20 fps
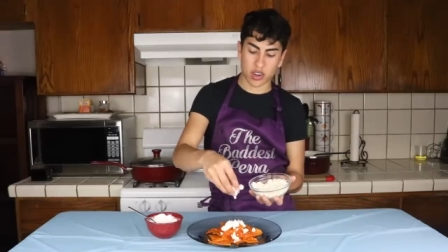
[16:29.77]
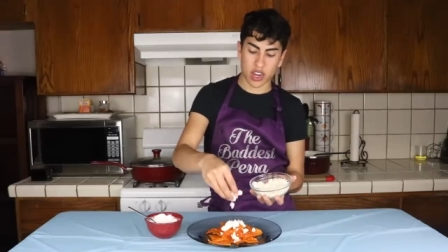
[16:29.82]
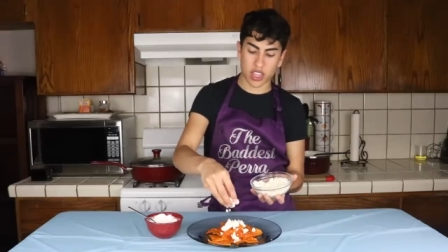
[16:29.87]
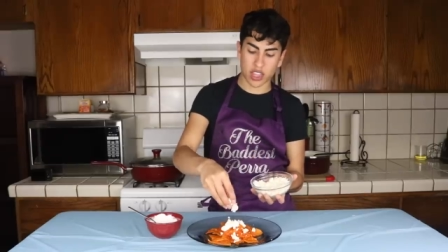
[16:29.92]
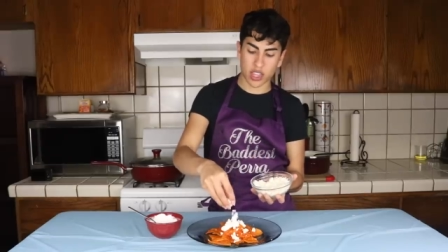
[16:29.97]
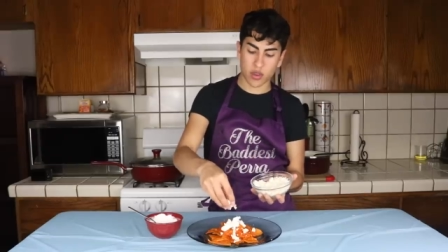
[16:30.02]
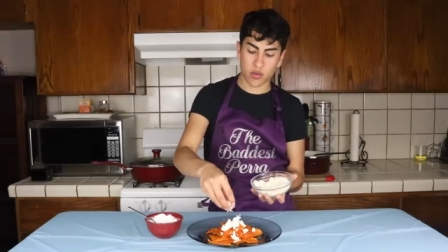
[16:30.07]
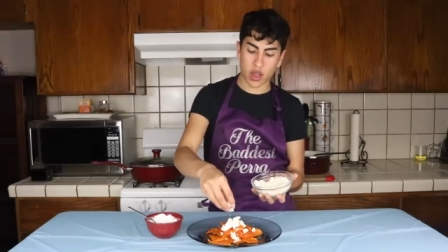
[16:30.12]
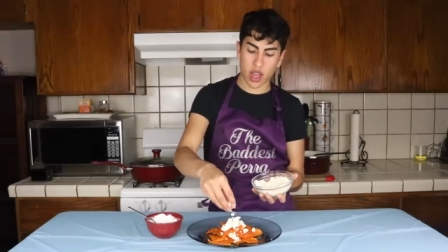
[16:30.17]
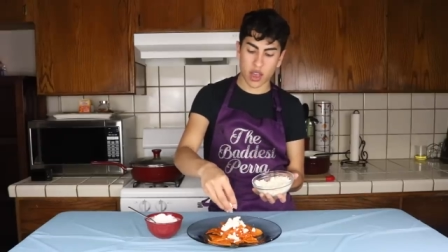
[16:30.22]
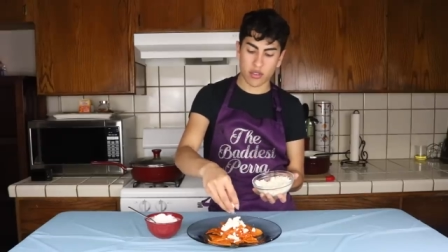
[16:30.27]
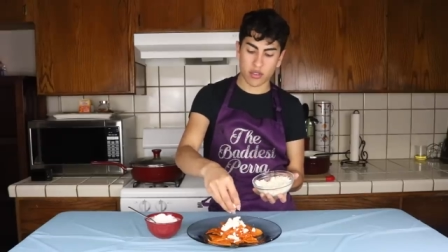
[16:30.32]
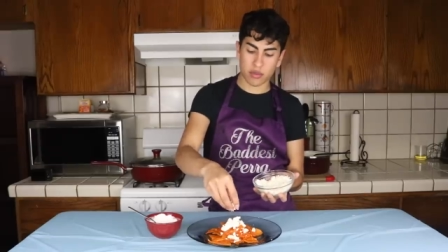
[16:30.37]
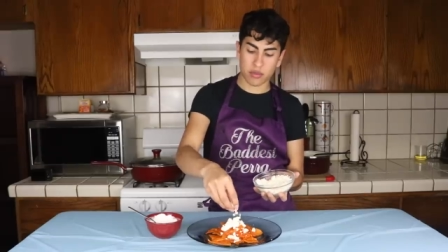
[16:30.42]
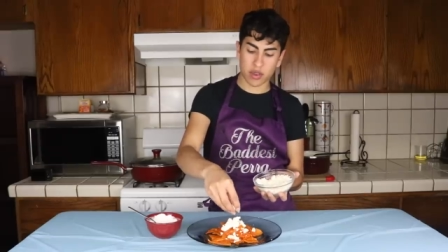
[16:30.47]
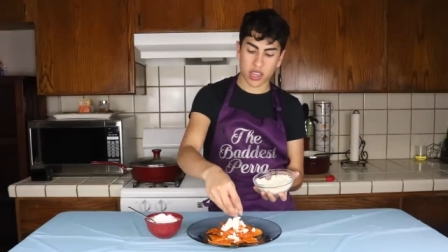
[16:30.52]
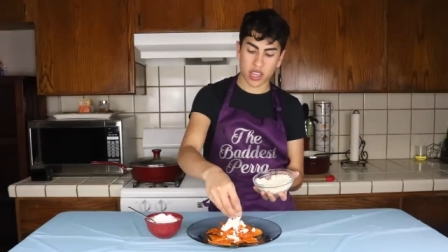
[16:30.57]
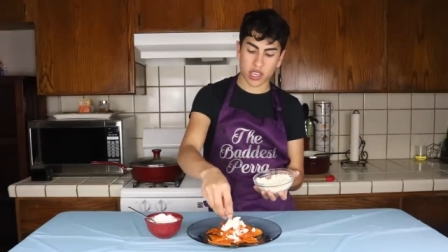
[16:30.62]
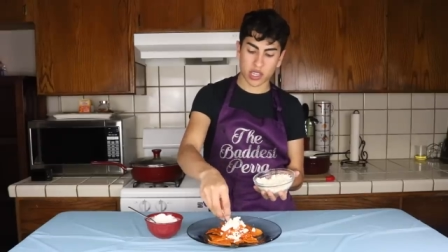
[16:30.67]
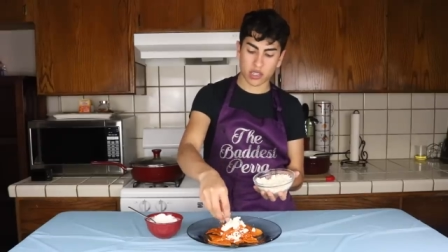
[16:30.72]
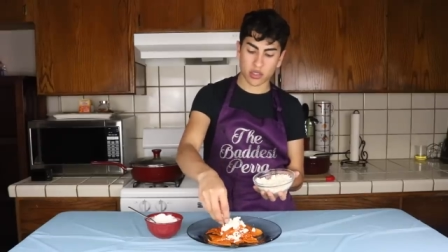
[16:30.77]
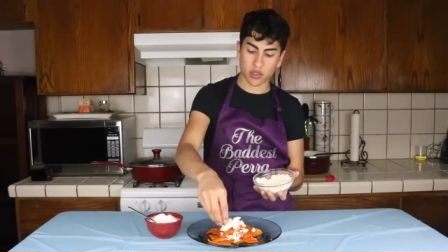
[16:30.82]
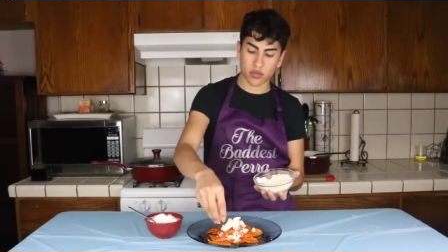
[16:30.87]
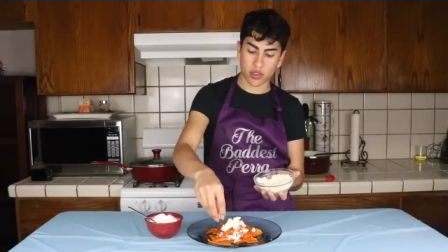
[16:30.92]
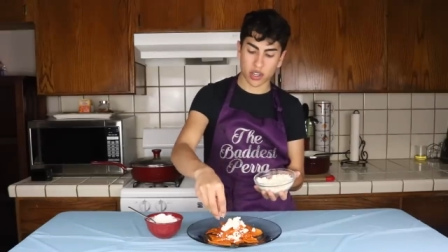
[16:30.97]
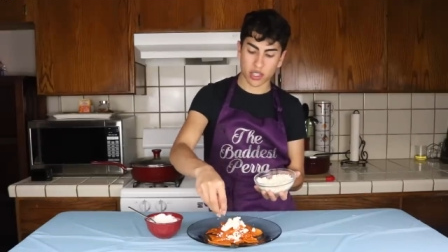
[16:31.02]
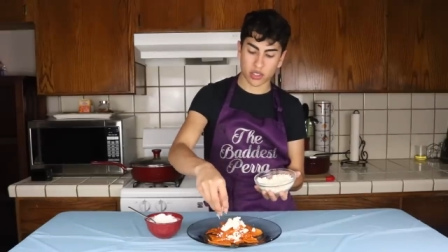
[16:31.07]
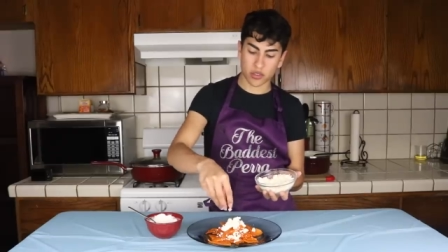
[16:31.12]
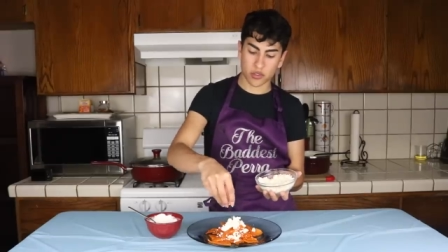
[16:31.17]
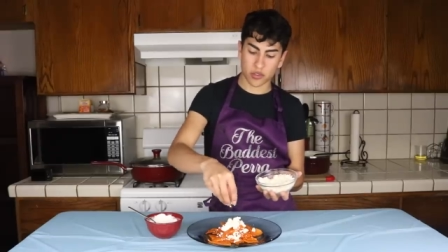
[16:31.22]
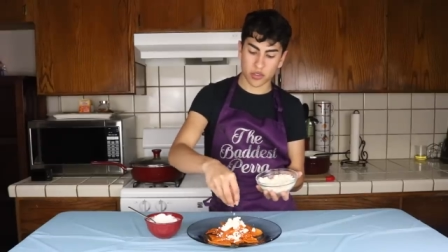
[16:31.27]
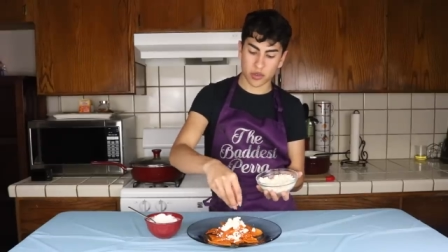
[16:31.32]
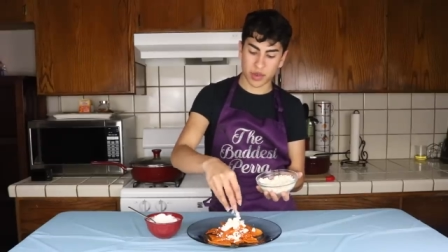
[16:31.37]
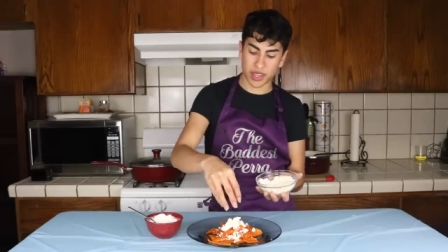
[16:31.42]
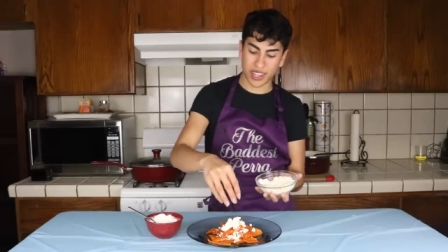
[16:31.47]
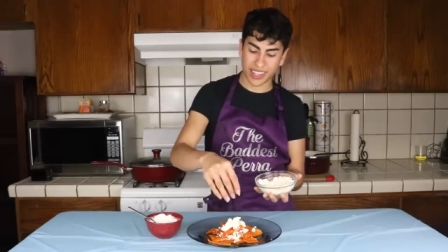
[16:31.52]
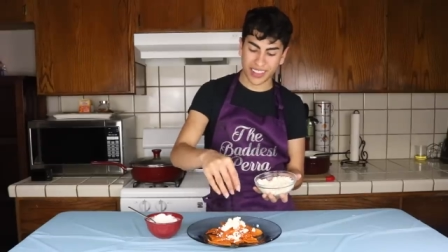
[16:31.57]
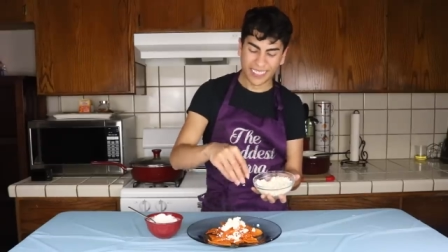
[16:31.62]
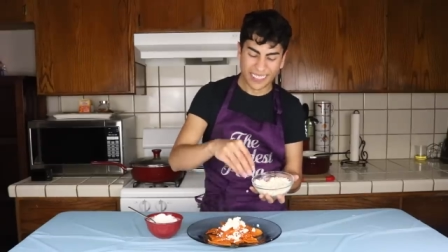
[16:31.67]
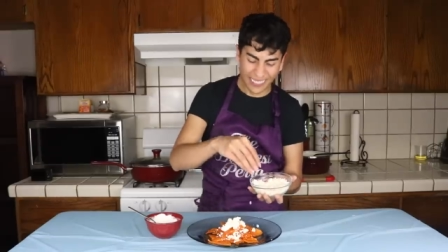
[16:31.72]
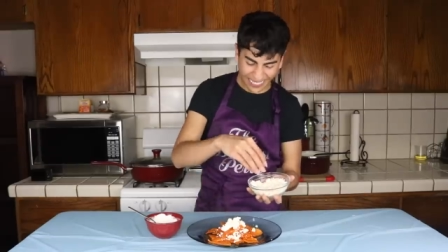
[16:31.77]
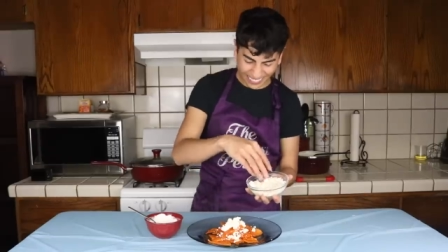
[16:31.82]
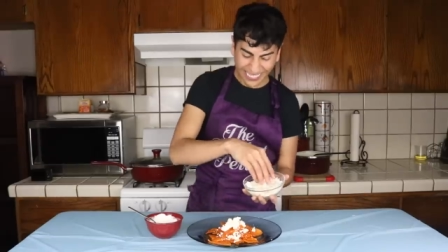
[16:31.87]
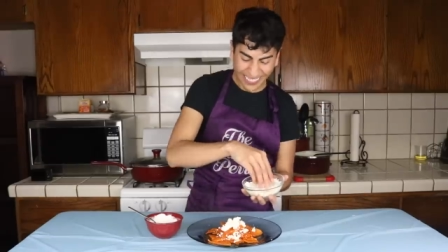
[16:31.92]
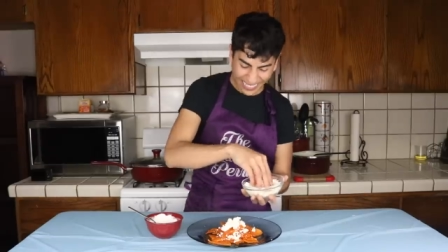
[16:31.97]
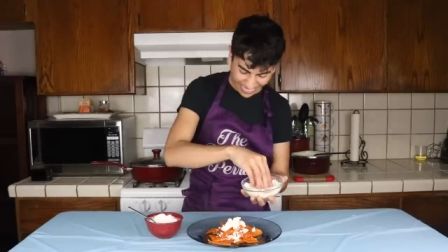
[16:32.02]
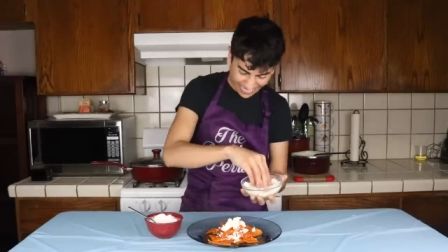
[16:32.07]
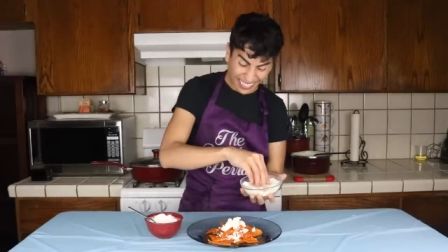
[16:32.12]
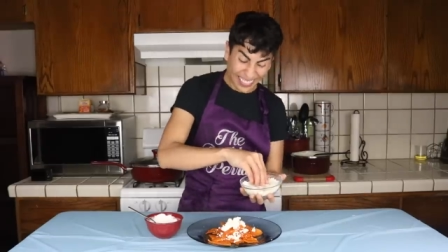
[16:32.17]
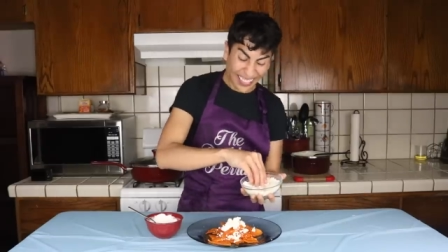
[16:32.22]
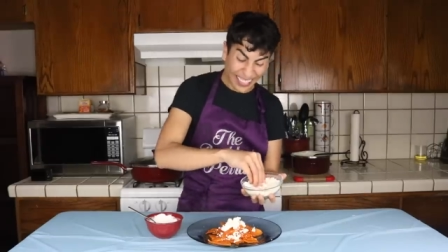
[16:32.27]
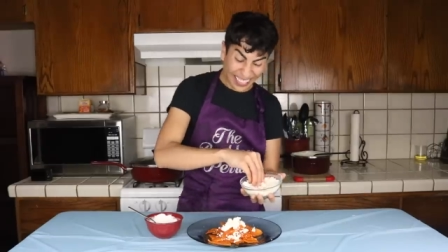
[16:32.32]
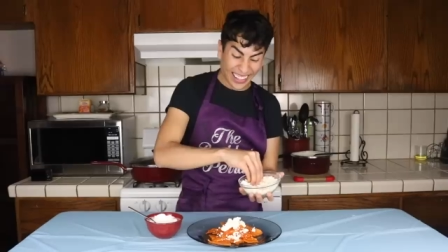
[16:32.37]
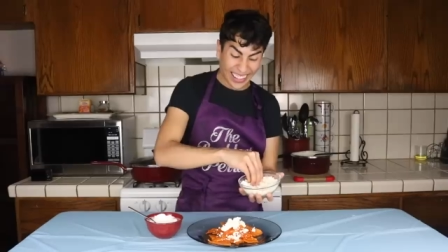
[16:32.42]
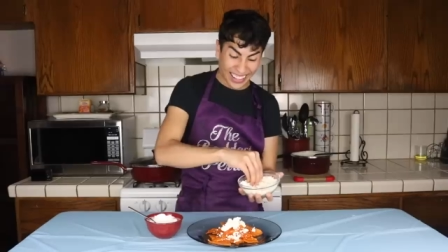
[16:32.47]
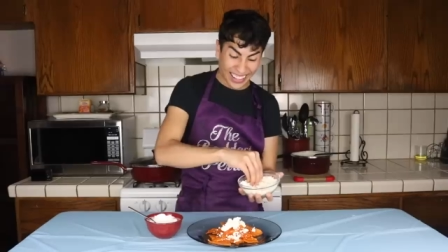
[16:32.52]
nothing will ever be queso fresco for me.